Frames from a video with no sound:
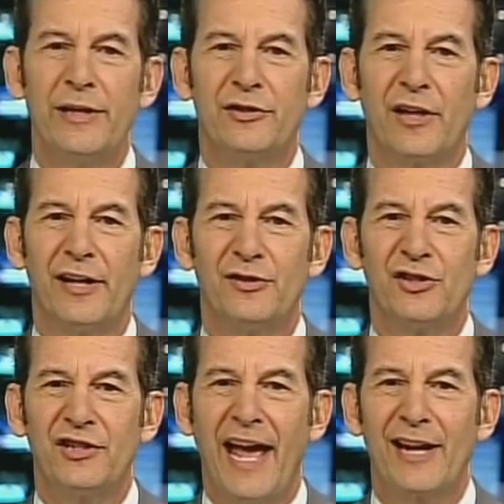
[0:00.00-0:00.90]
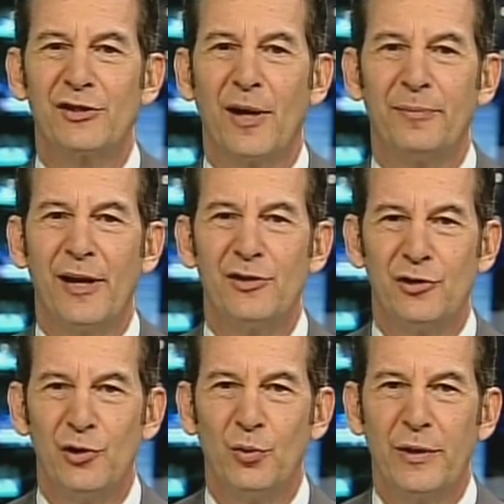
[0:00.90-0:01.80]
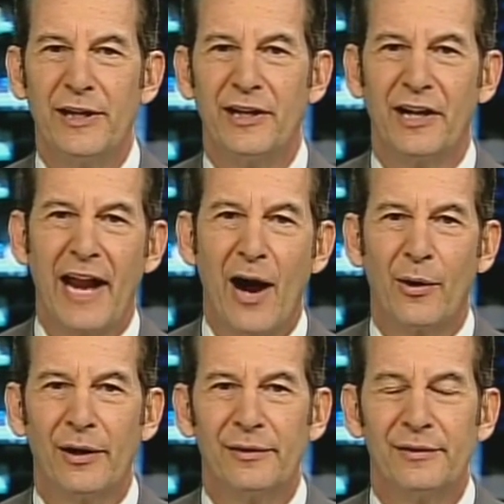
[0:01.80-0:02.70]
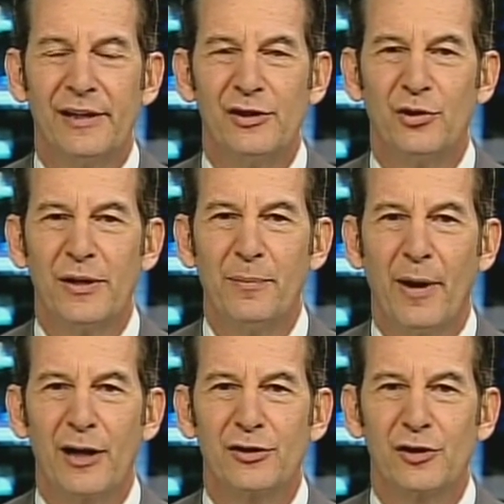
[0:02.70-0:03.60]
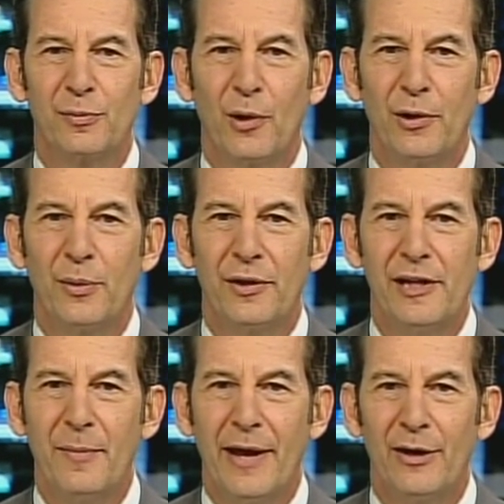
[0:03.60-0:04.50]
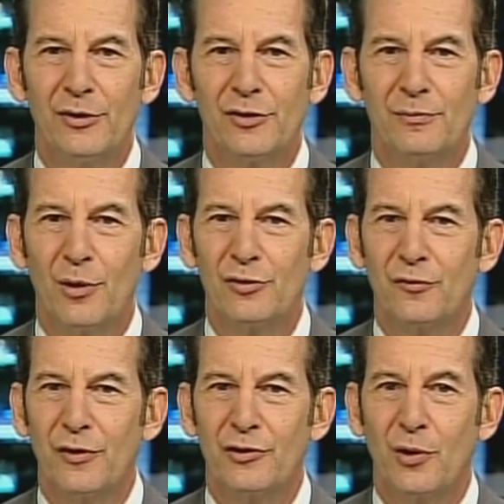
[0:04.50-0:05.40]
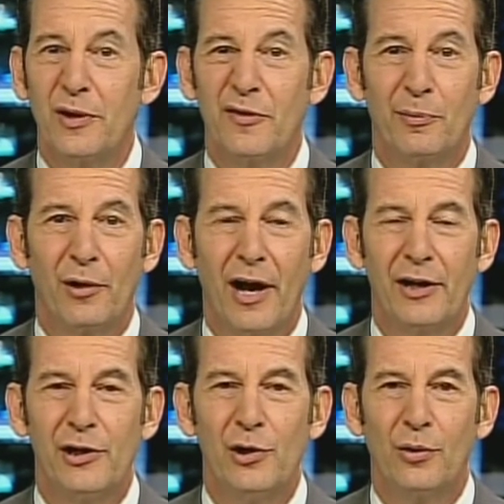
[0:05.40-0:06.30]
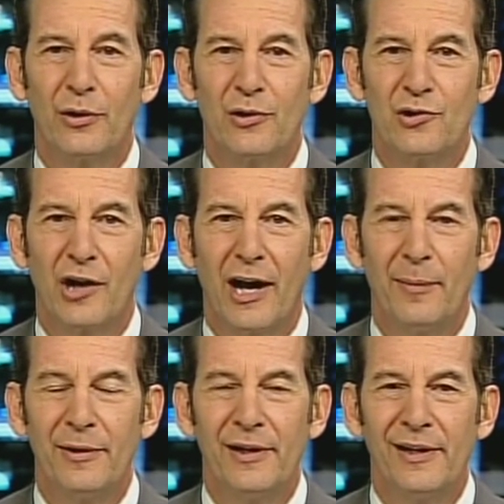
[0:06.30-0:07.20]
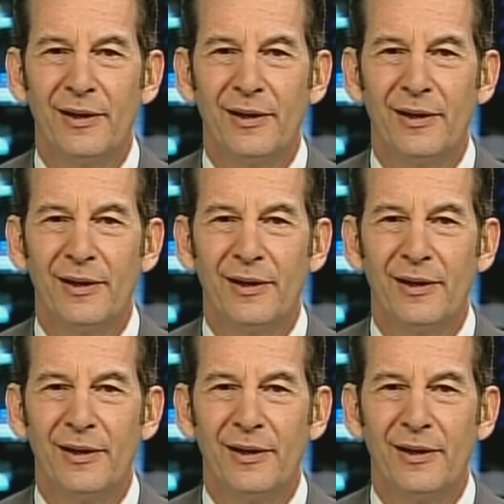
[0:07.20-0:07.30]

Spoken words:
Tweets and status updates do you read in an hour? Is your inbox exploding with emails, most of which don't even apply to you or your job?